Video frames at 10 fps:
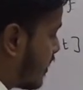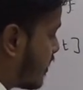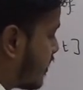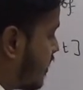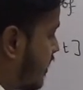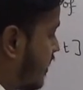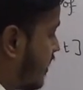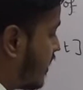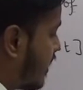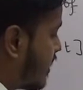
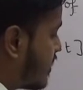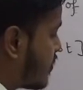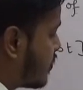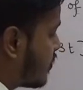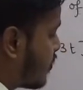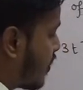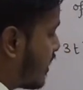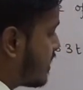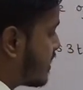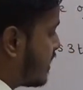3 into,
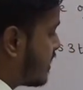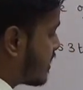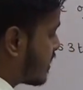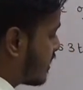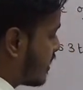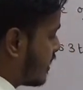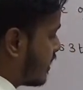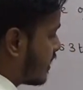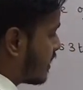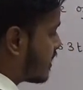what is it?
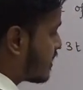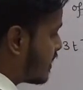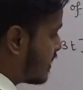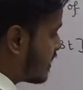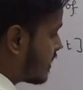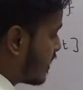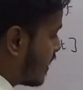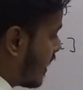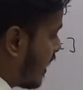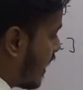This is
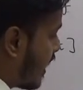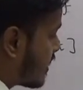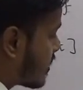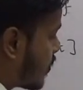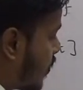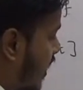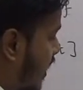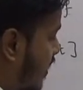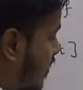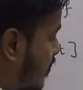s
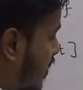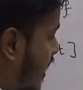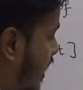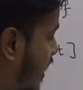square by